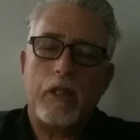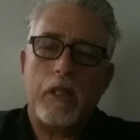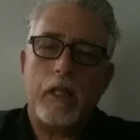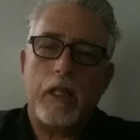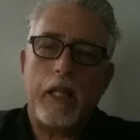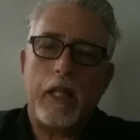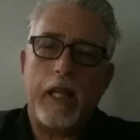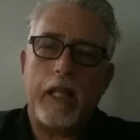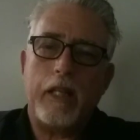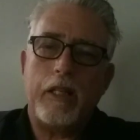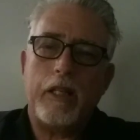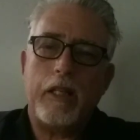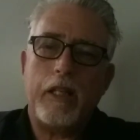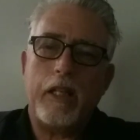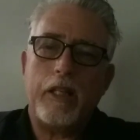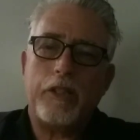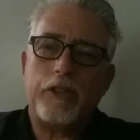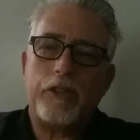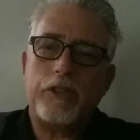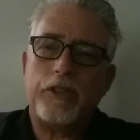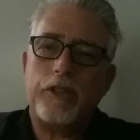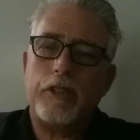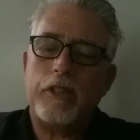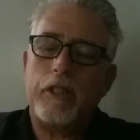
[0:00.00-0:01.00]
And
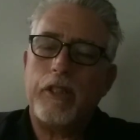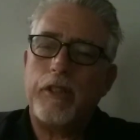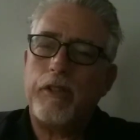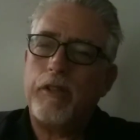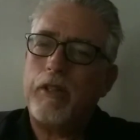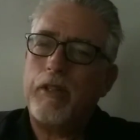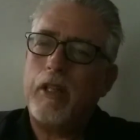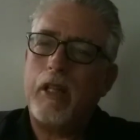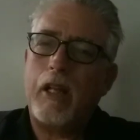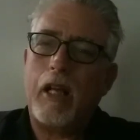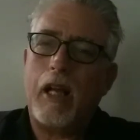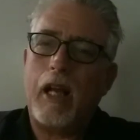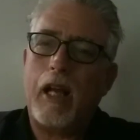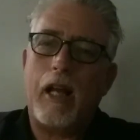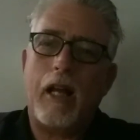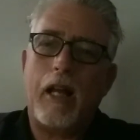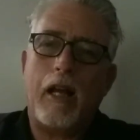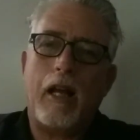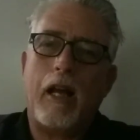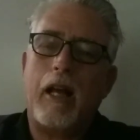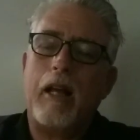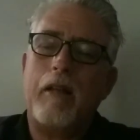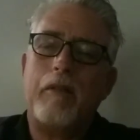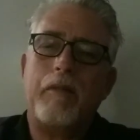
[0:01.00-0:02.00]
it's,
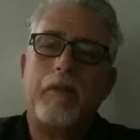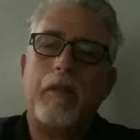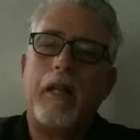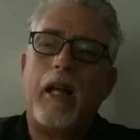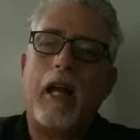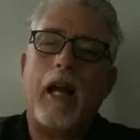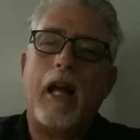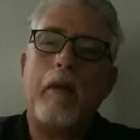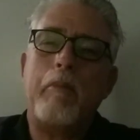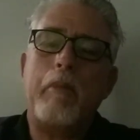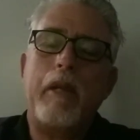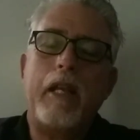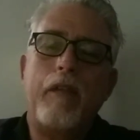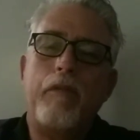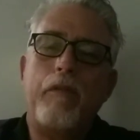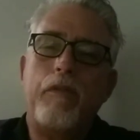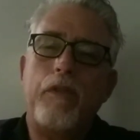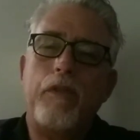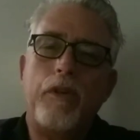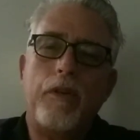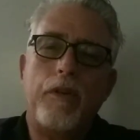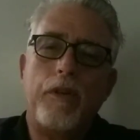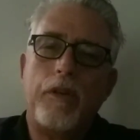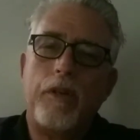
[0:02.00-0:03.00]
how many of
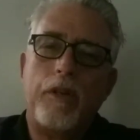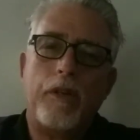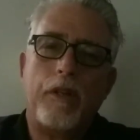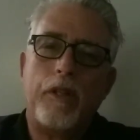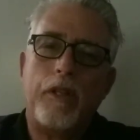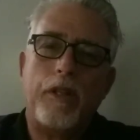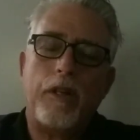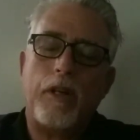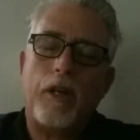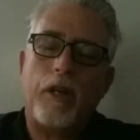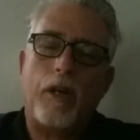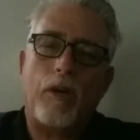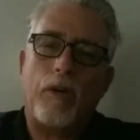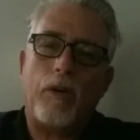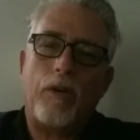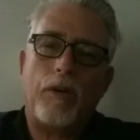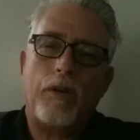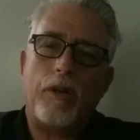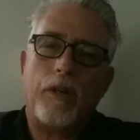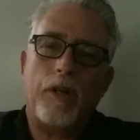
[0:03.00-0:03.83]
you, you know,